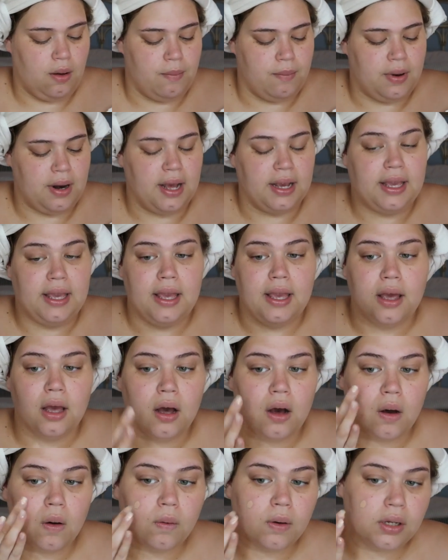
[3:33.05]
But I
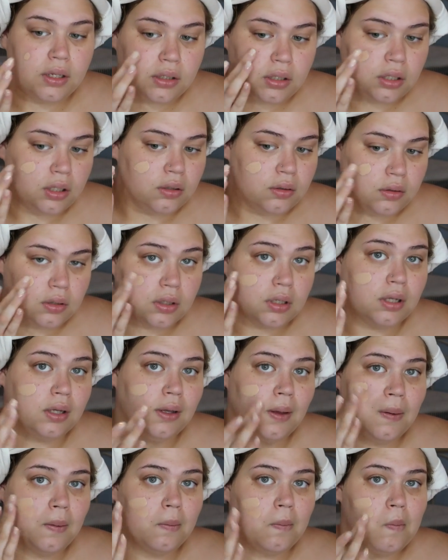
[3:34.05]
can't always use
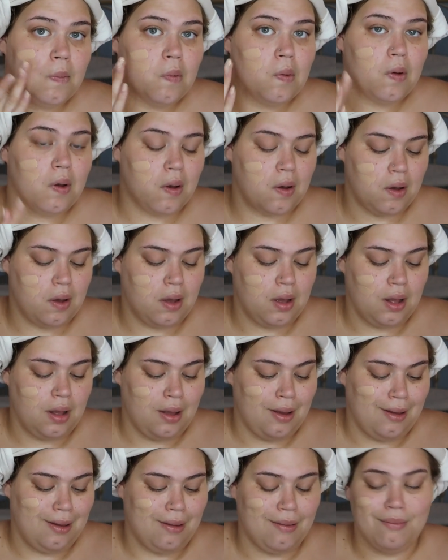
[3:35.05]
it
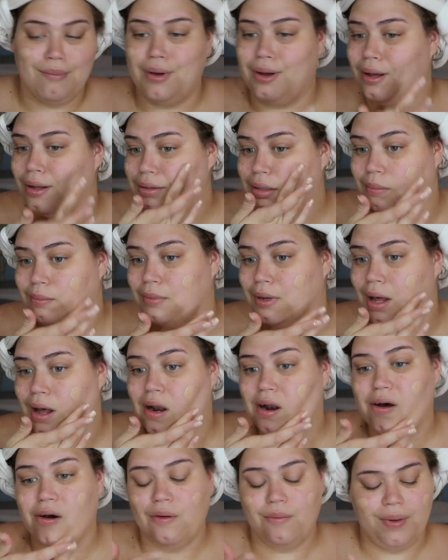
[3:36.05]
because I'm
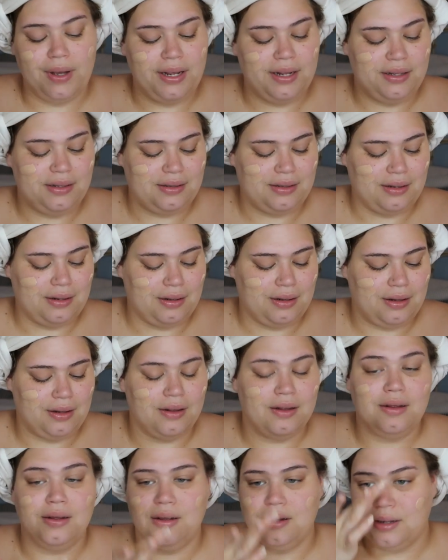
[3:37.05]
not always
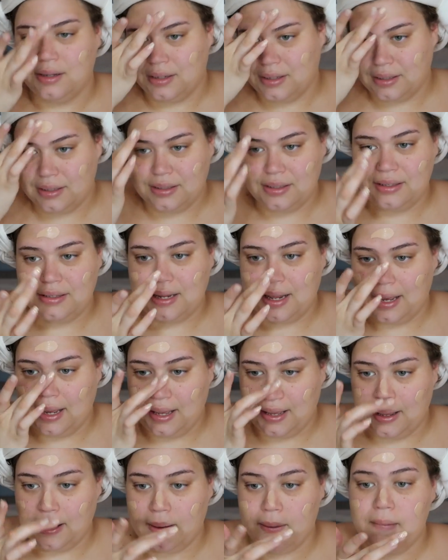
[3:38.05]

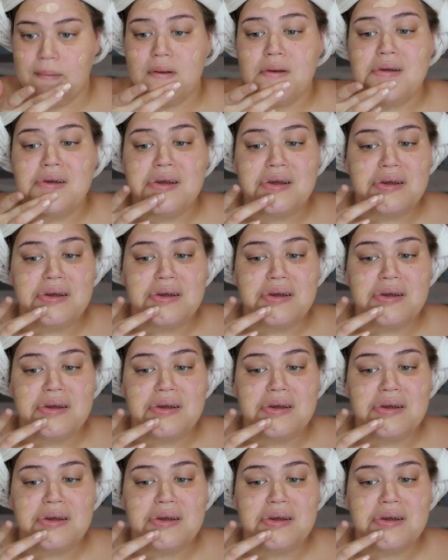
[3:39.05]
tan.